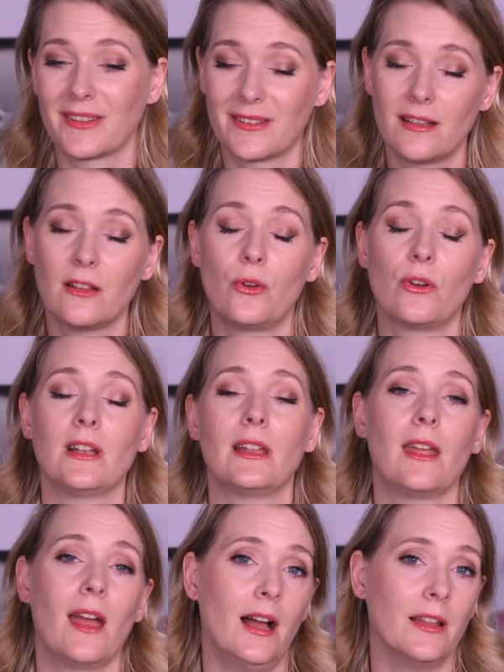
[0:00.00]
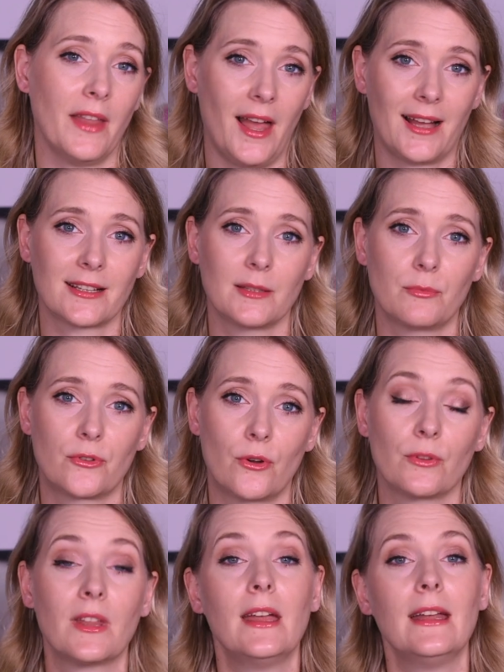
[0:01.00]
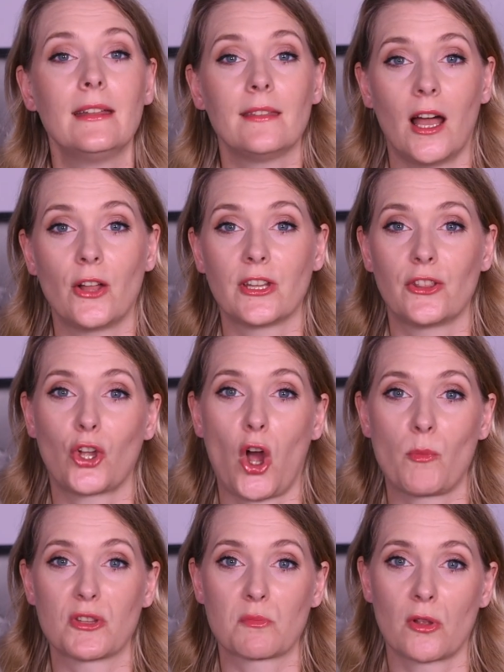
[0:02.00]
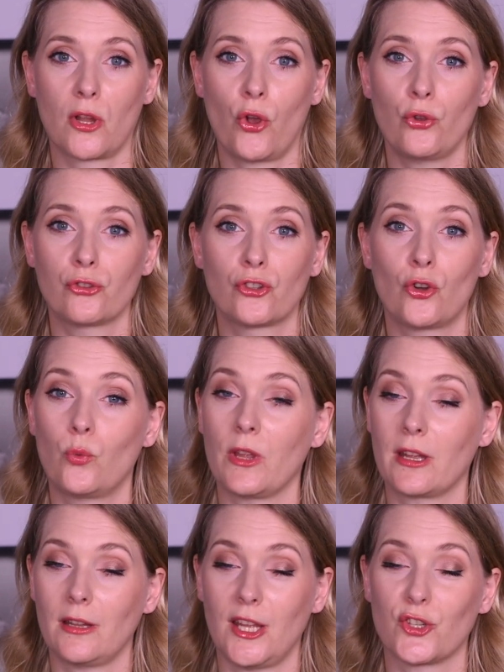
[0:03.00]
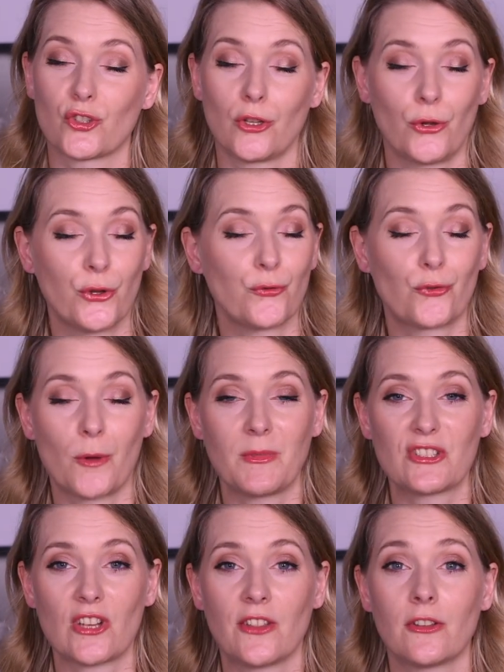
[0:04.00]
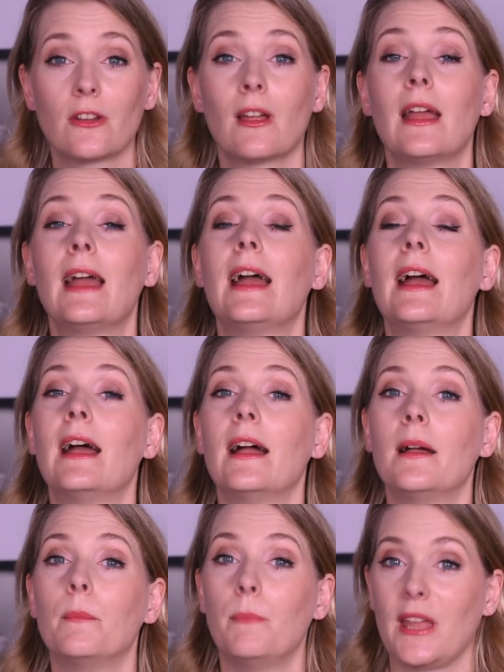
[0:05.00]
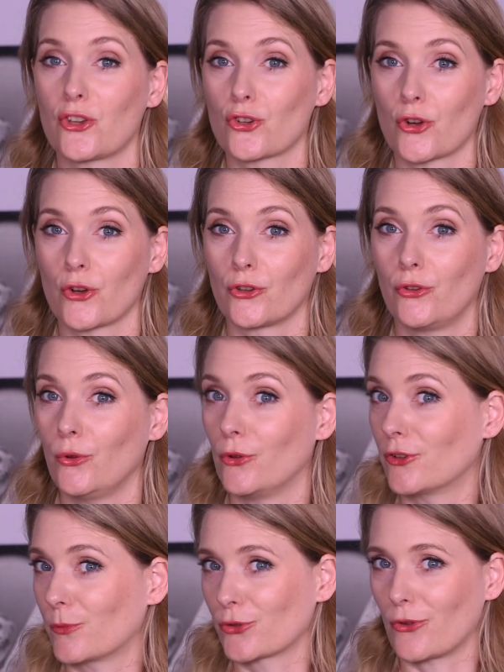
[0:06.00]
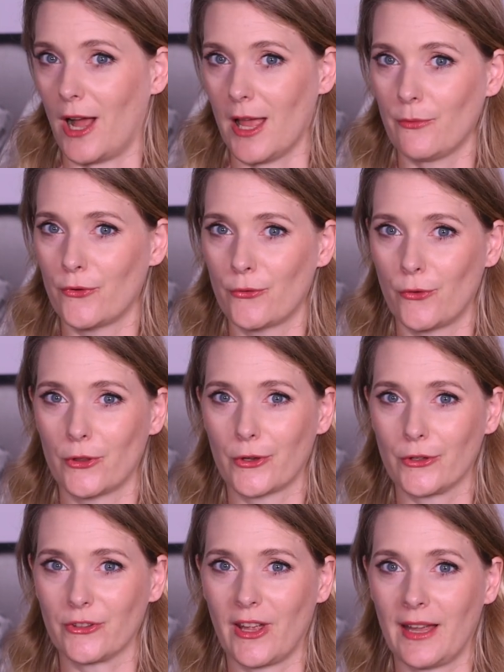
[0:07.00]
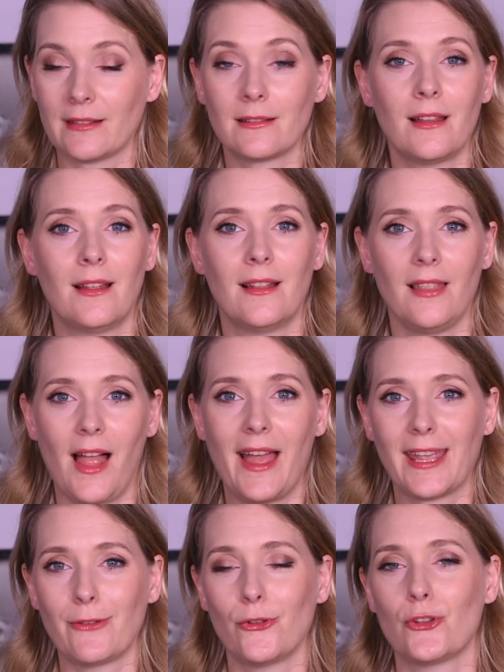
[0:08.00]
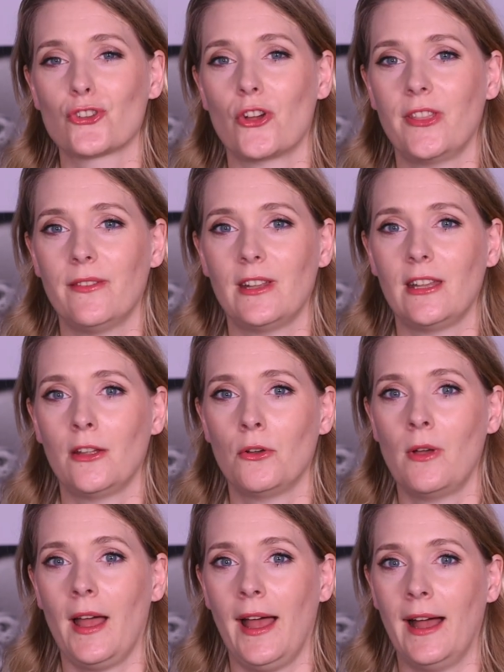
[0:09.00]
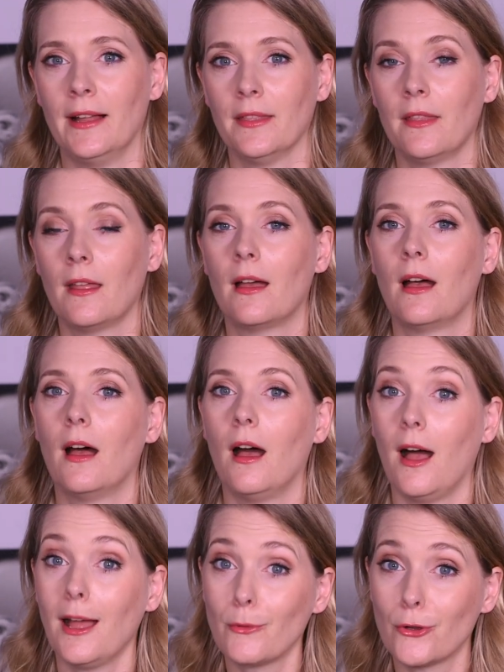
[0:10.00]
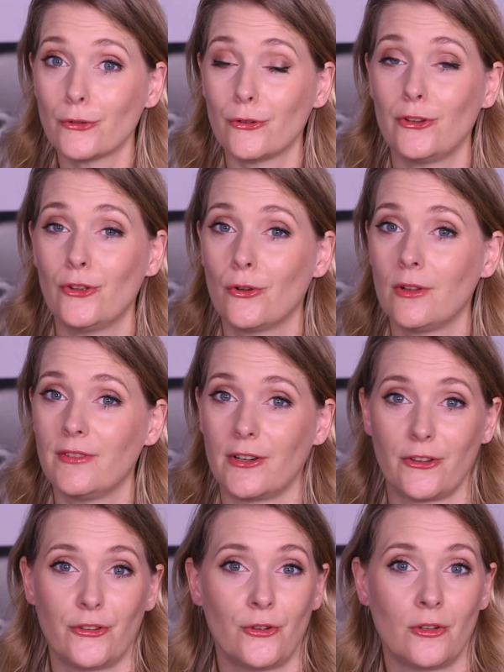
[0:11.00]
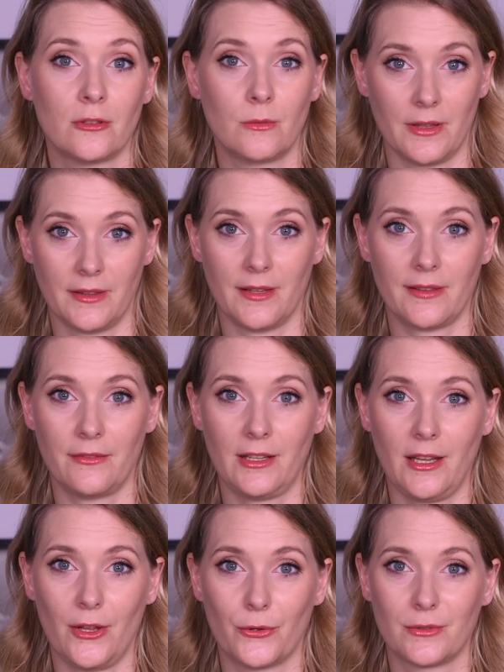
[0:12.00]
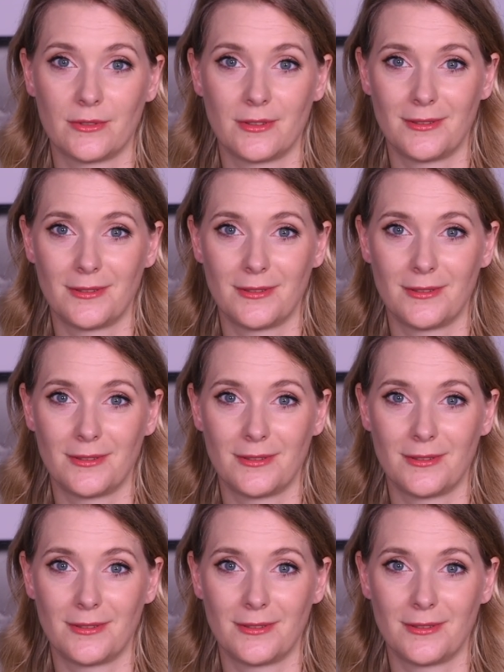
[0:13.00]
still oily, and acne prone, down in the comments below so we can each learn from each other. Make sure to subscribe for further content, like if you enjoyed the video, and I'm going to see you all very soon with another video.